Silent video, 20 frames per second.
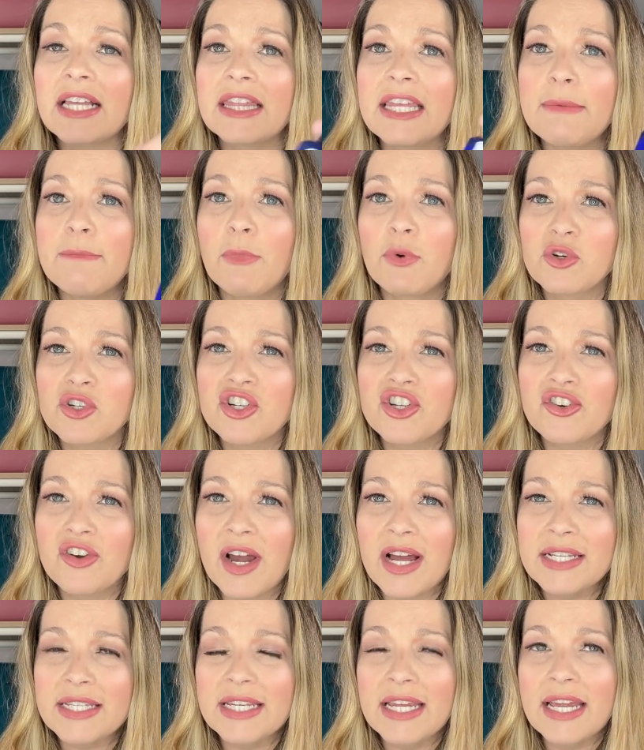the
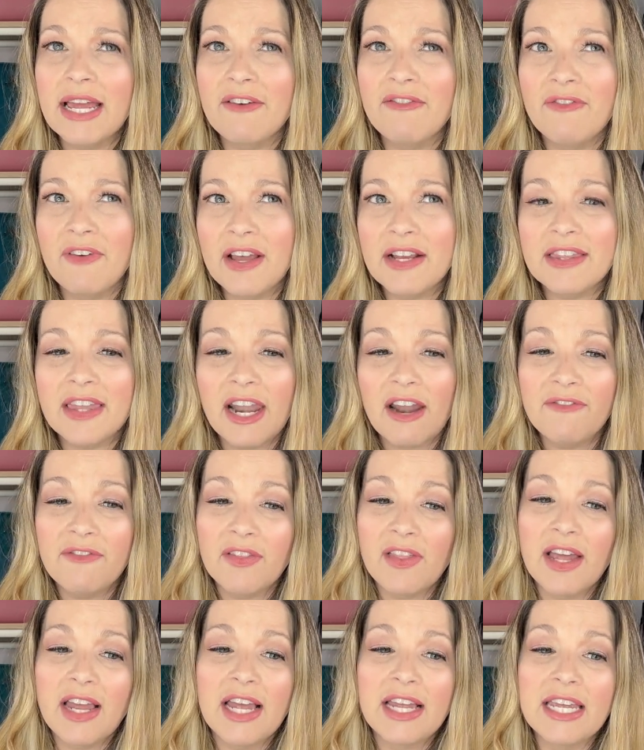moisturizing effect that I feel
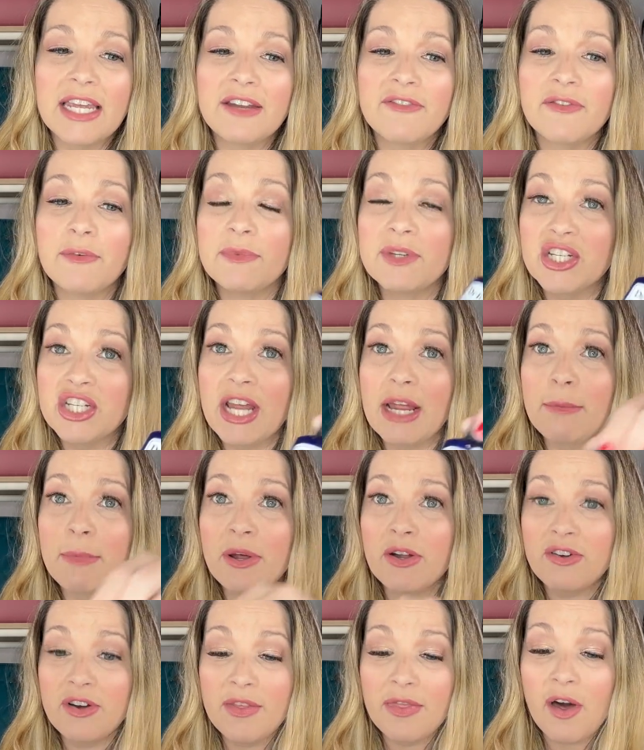like I get from the shea
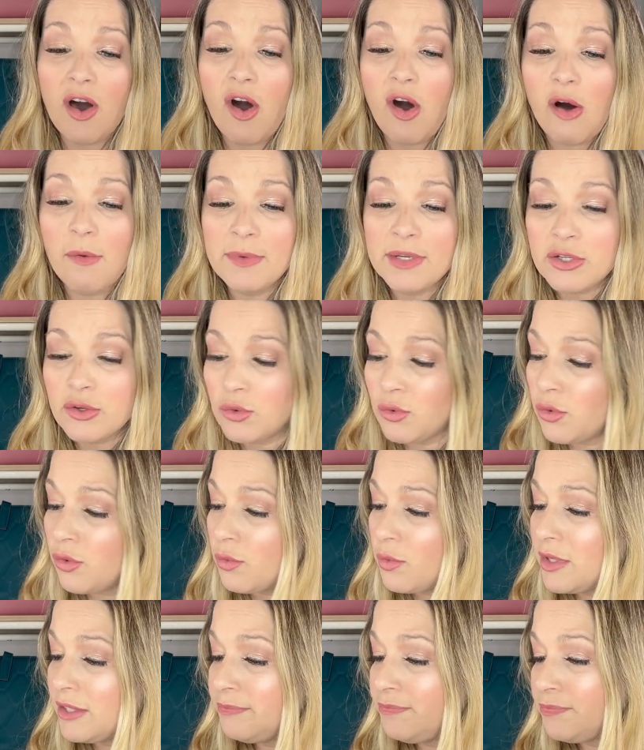butter and the almond oil
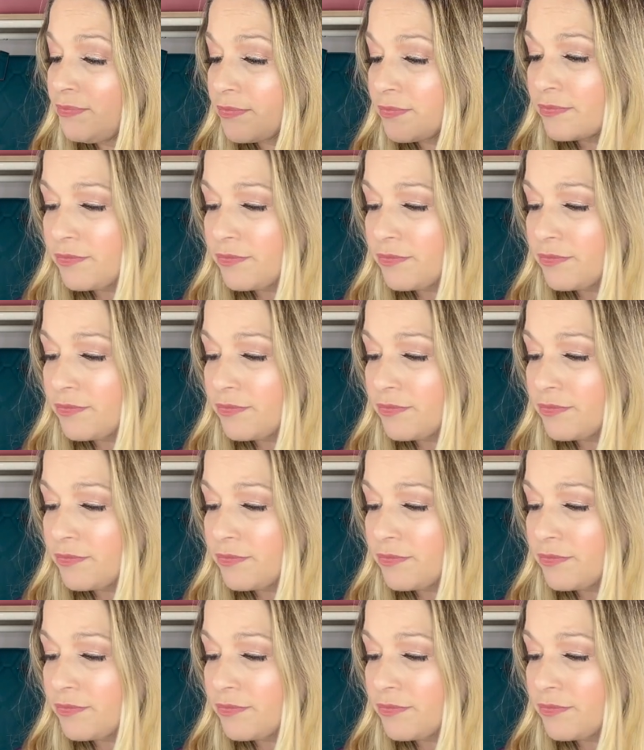one.